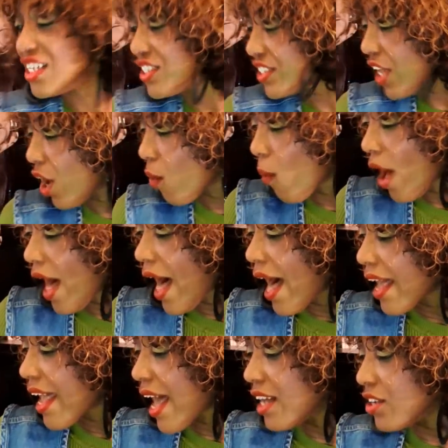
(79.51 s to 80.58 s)
So, what
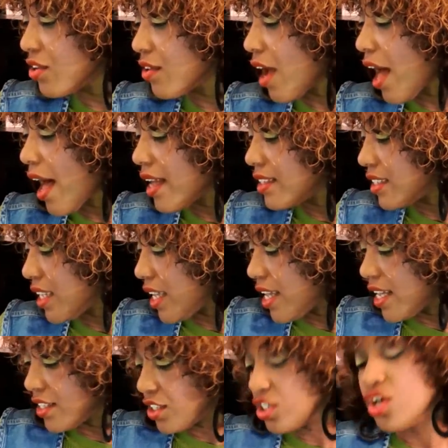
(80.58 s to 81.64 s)
I got you guys
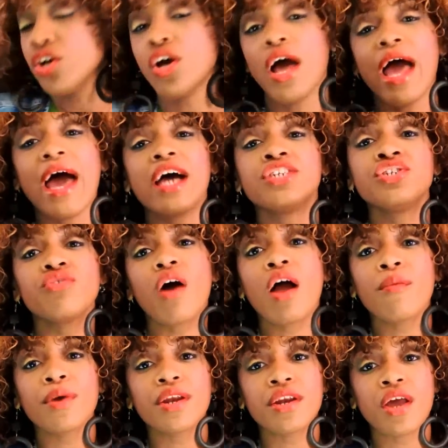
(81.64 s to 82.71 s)
is as you
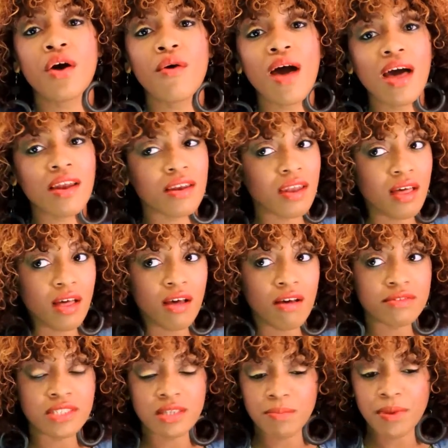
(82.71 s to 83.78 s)
already know, I
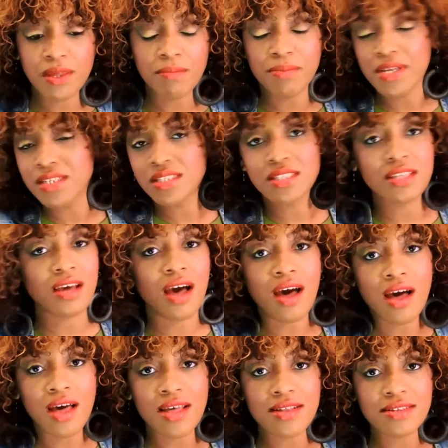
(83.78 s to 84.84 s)
love to be beat to the
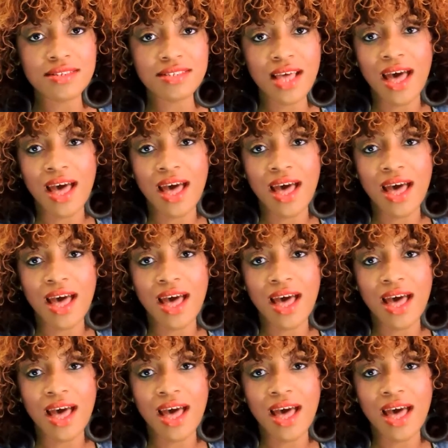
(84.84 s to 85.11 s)
gods.